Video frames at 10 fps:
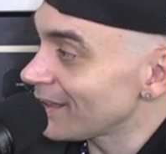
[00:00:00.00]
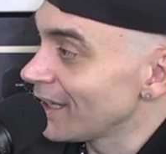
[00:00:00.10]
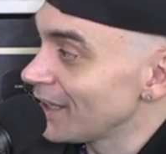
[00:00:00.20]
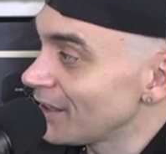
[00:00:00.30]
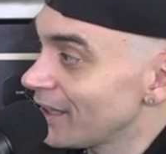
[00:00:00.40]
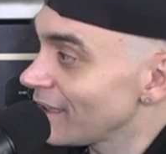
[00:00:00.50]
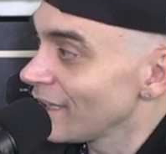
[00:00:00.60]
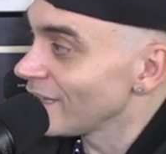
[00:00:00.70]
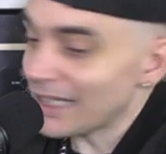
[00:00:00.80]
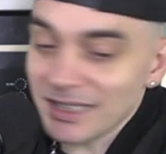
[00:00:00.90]
and
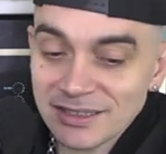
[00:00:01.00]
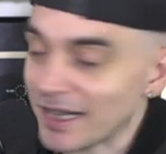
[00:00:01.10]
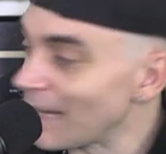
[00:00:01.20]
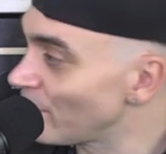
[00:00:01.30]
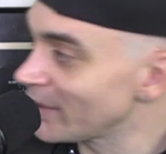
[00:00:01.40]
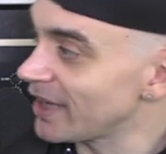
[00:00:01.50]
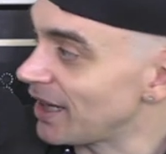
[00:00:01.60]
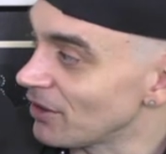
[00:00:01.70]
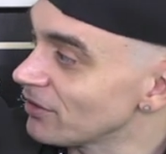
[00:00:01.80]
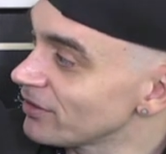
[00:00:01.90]
think that doesn't happen
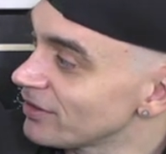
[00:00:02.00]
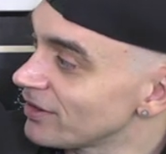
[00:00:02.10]
now.